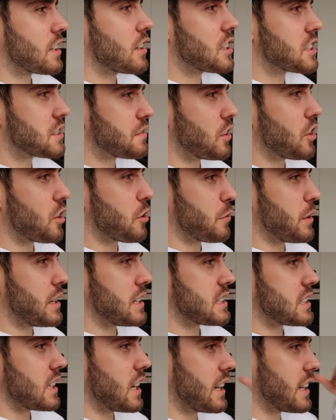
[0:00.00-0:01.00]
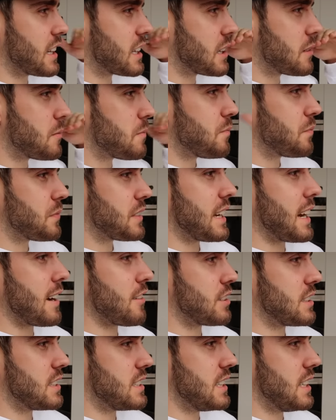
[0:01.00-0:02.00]
last vlog where it's, like,
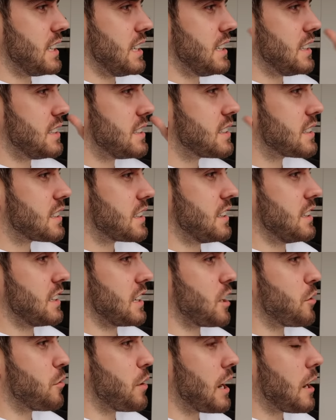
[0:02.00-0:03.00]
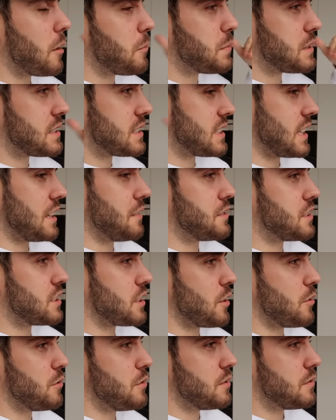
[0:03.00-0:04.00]
guaranteed, going to go up, safe
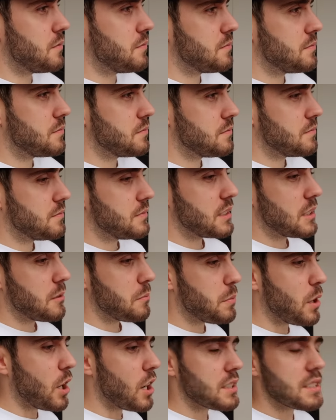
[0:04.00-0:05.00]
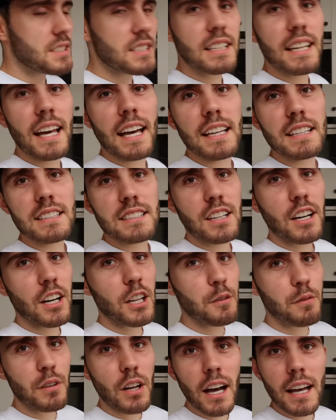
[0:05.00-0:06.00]
zone. Yeah. Past today, it's kind
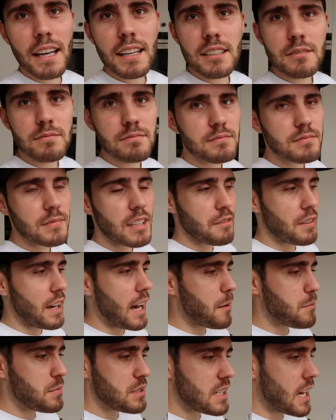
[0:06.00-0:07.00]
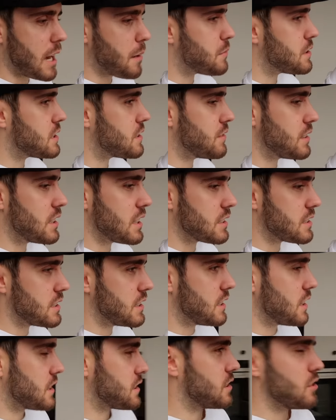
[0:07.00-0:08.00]
of like, if it happens, it happens. If it doesn't,
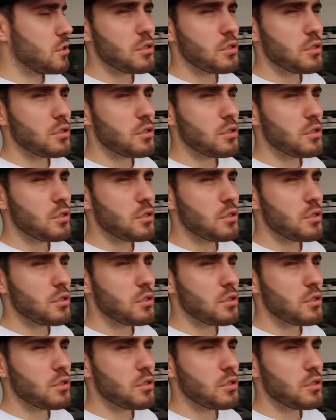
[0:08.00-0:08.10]
it doesn't.